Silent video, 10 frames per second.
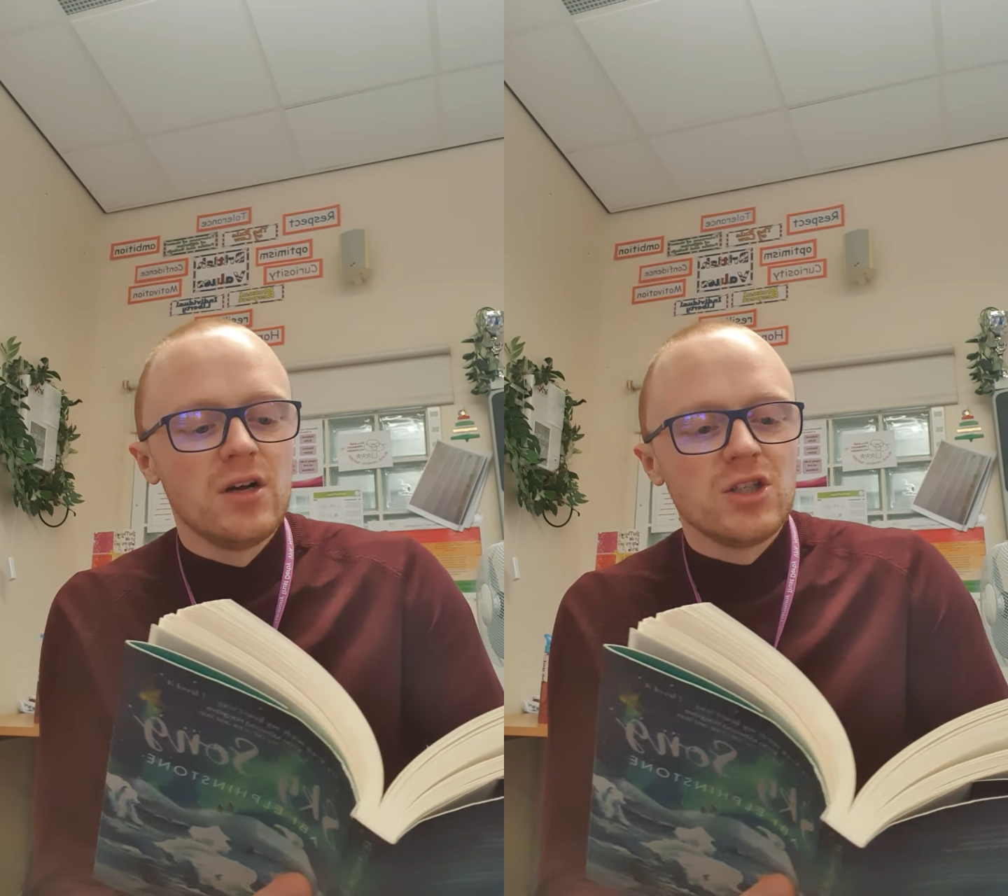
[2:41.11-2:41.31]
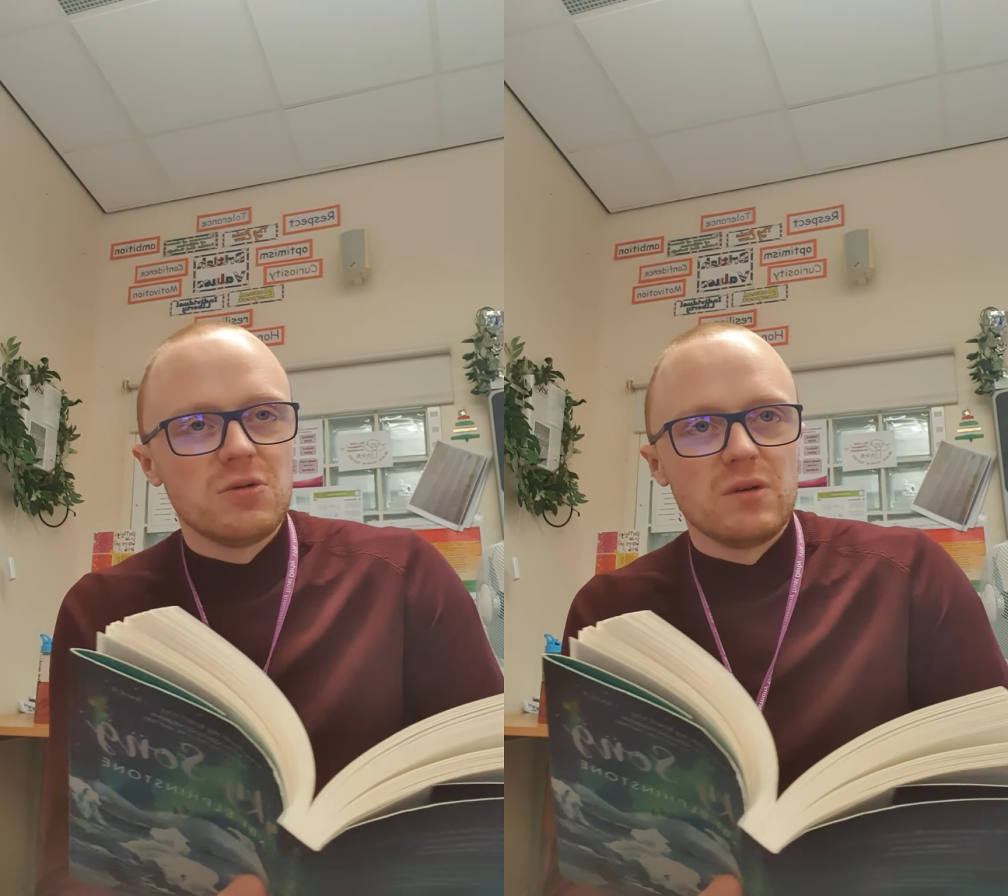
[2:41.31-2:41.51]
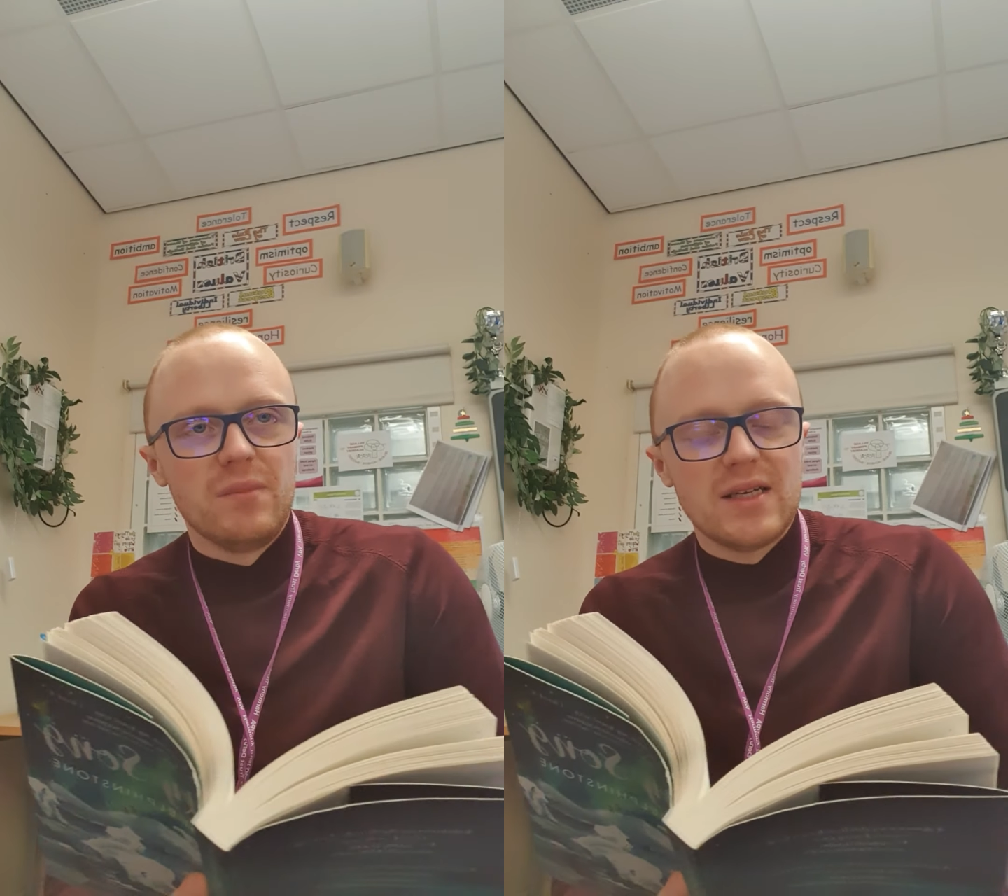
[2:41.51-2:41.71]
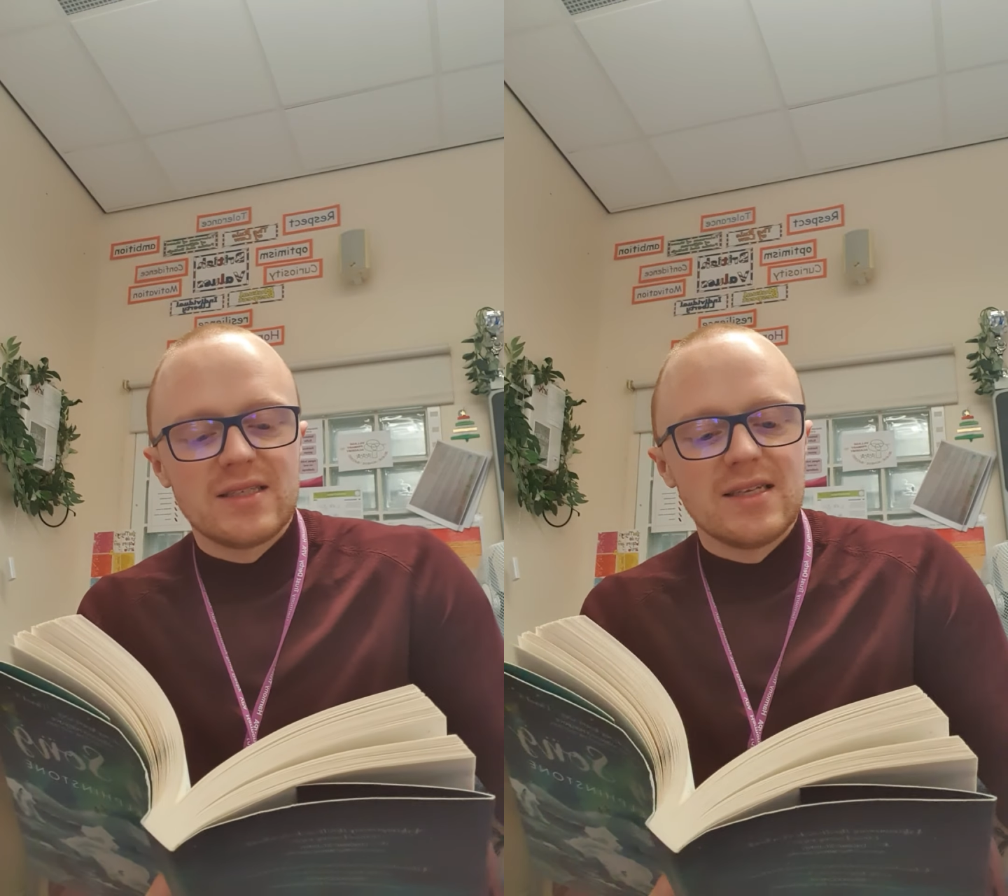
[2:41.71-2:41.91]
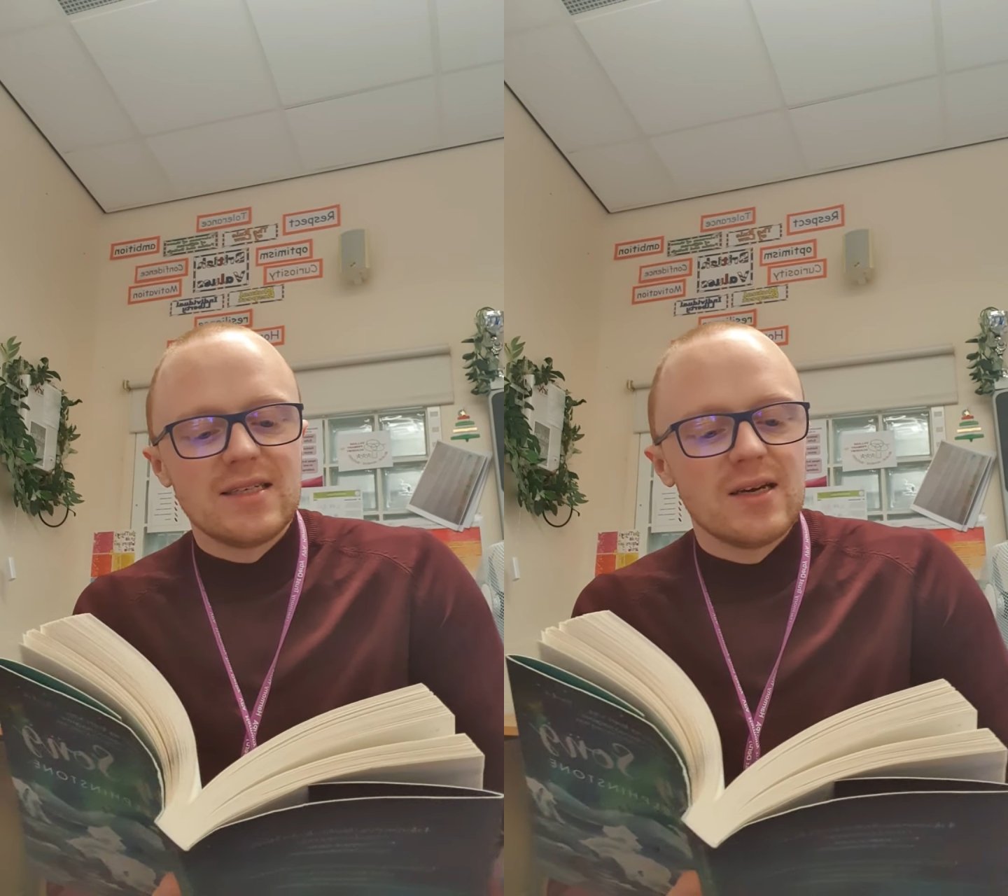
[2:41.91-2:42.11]
She would miss
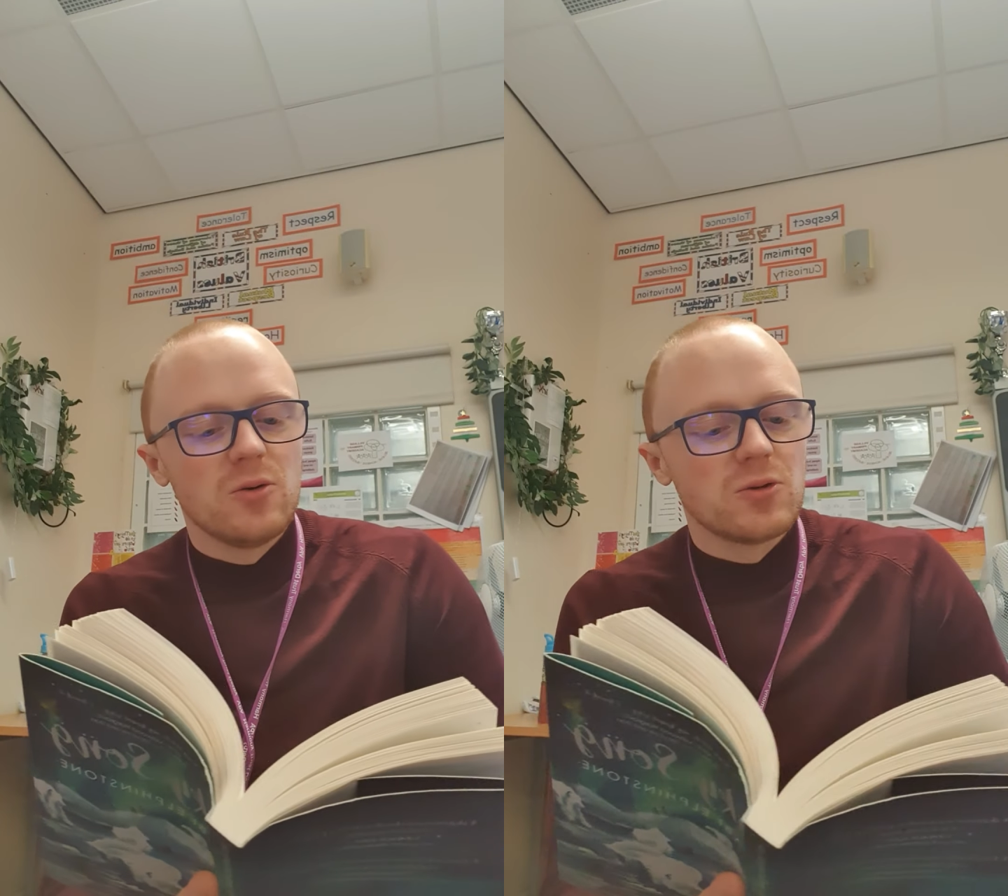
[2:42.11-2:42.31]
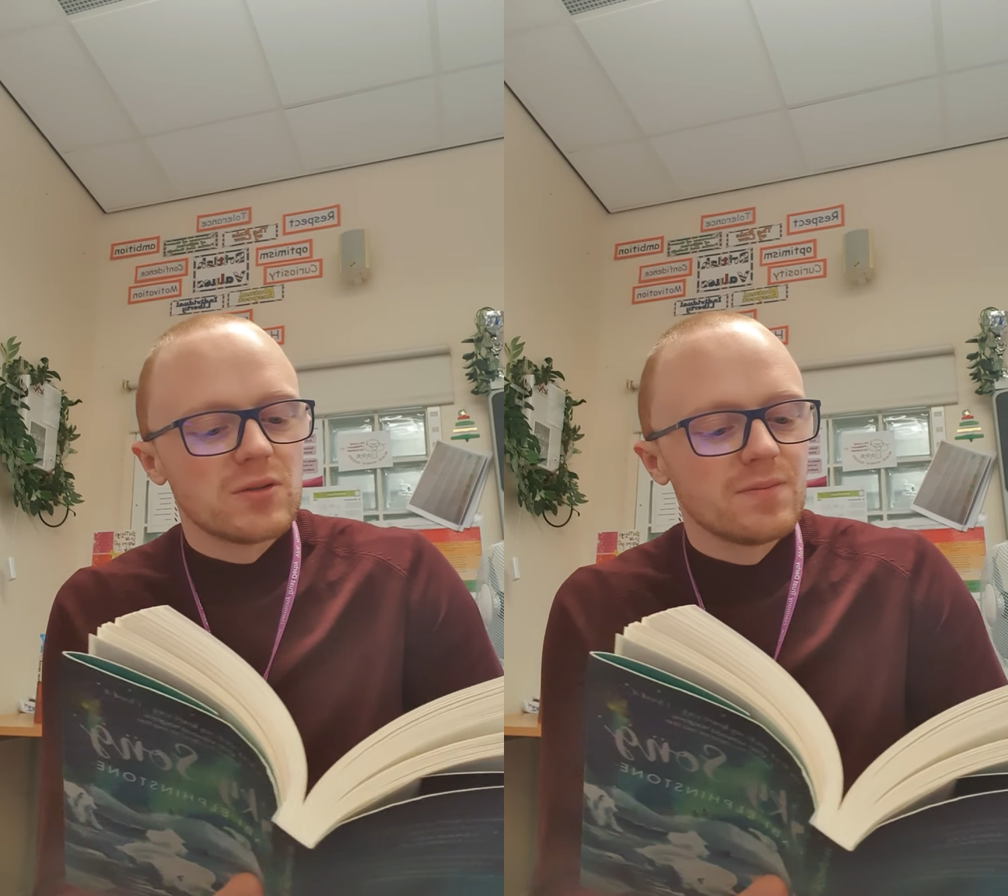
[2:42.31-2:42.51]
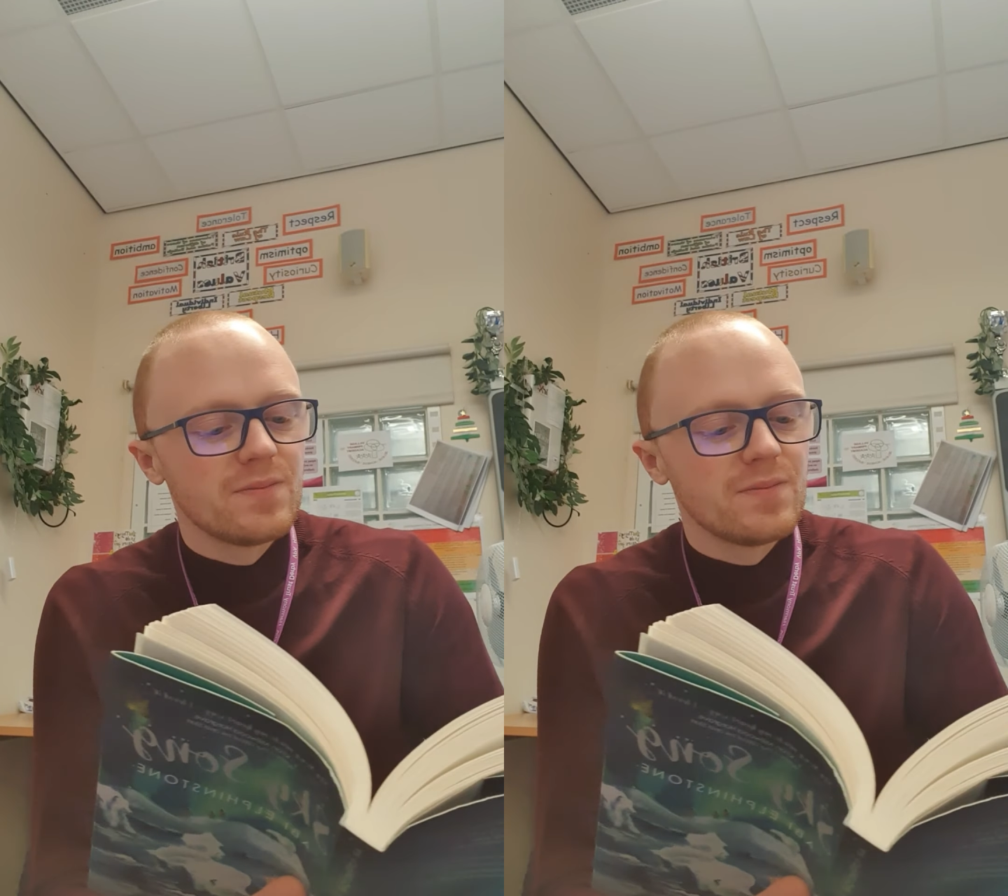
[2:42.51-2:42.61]
these hills.